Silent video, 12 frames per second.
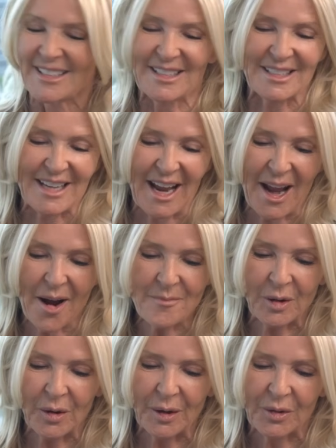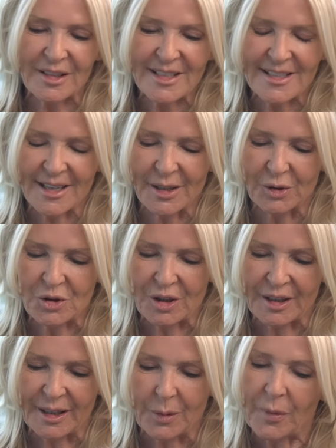Today I'm going on a style
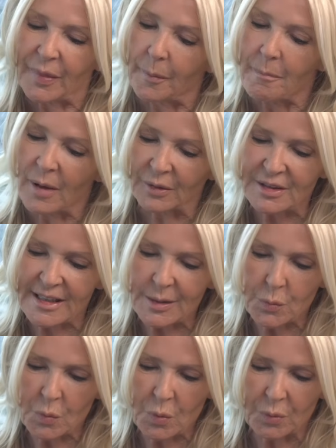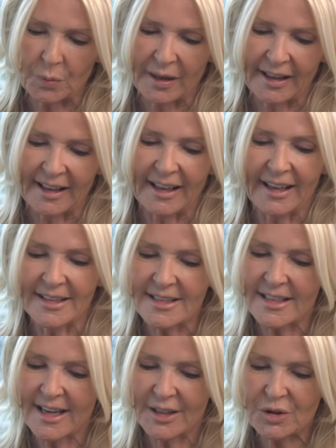journey with the multi-award winning
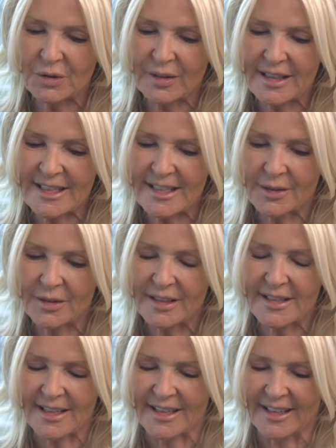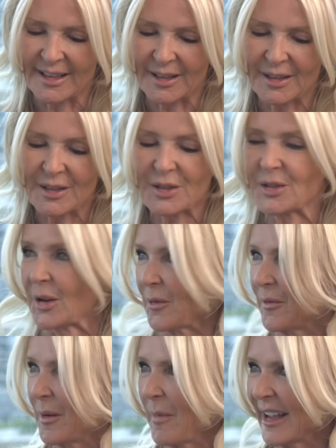international interior designer,
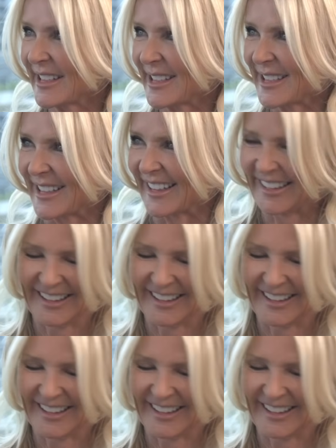Sophie Paterson.